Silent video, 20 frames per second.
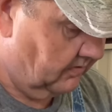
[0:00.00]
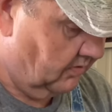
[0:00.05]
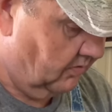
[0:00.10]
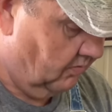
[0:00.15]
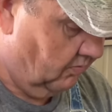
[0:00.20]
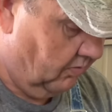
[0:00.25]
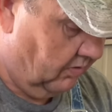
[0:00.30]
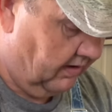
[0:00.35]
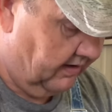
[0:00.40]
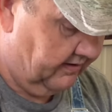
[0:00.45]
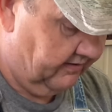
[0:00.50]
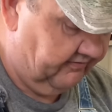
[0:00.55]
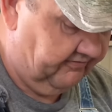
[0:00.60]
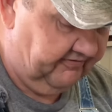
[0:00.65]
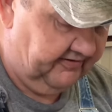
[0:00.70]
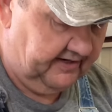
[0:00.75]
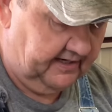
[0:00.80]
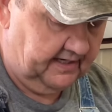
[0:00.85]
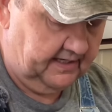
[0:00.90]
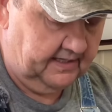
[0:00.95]
water
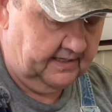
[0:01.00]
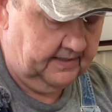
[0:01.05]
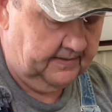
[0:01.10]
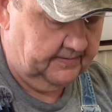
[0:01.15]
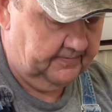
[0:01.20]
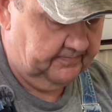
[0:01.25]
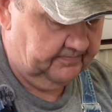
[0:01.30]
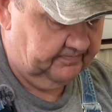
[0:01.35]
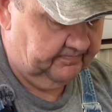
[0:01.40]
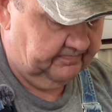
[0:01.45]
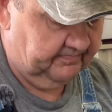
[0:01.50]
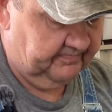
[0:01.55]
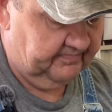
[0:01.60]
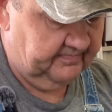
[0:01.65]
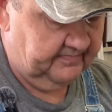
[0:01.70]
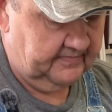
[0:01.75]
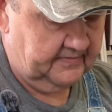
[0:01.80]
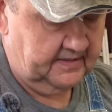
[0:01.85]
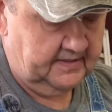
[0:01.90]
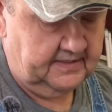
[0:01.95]
feed
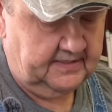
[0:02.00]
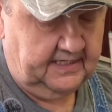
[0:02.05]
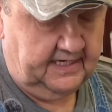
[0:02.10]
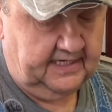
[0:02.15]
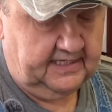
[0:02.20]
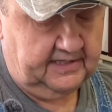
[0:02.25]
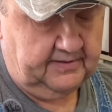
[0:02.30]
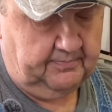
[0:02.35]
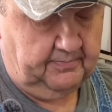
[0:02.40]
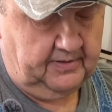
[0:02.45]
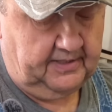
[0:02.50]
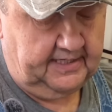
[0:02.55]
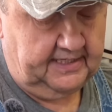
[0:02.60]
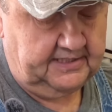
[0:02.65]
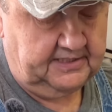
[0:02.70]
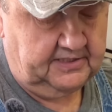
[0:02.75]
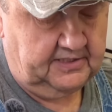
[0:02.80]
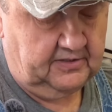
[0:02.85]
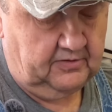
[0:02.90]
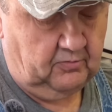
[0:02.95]
to take the
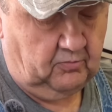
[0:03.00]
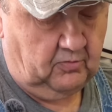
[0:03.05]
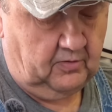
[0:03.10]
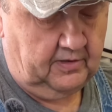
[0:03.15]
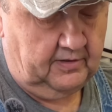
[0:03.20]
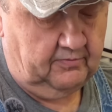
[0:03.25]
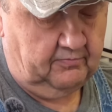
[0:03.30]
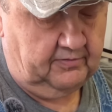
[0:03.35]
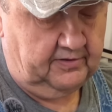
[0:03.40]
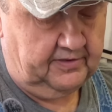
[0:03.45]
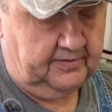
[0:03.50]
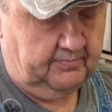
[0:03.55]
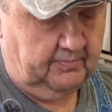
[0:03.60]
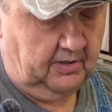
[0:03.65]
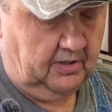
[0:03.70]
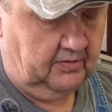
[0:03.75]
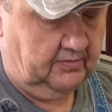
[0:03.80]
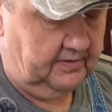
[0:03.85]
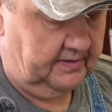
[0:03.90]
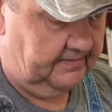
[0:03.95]
place of the one with the
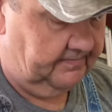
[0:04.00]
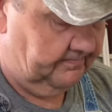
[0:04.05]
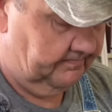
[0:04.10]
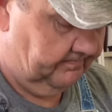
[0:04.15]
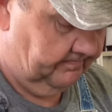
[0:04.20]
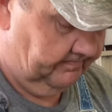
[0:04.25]
broken